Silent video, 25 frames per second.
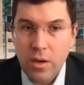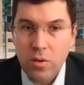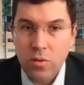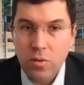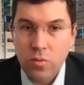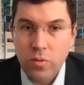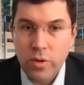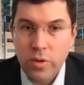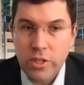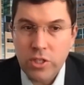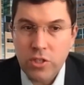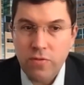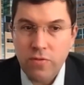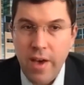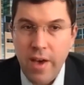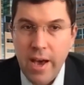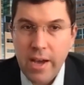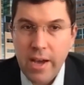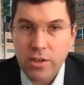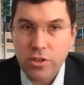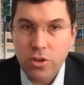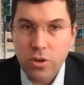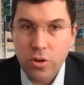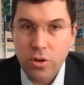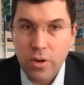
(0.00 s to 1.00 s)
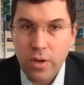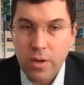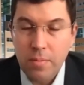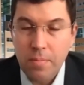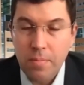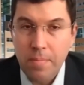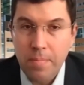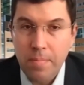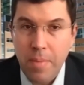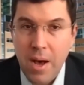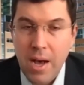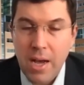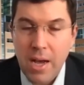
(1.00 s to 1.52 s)
risk factor
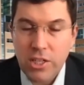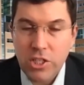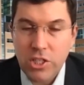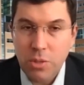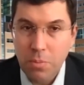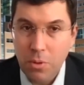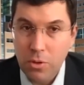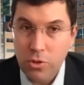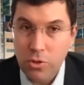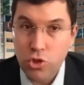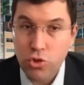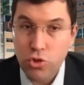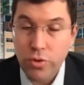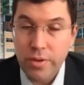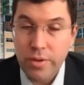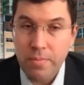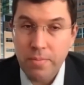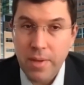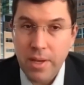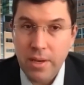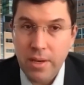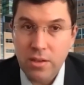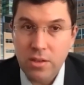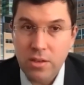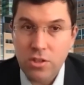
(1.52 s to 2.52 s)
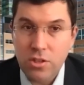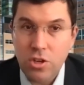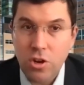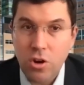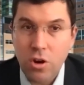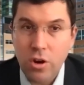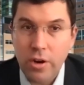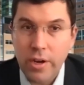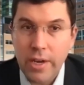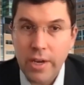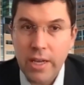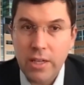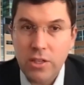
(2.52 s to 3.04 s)
and possible treatment
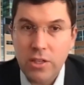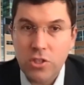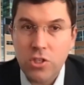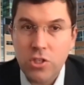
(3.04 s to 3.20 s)
target.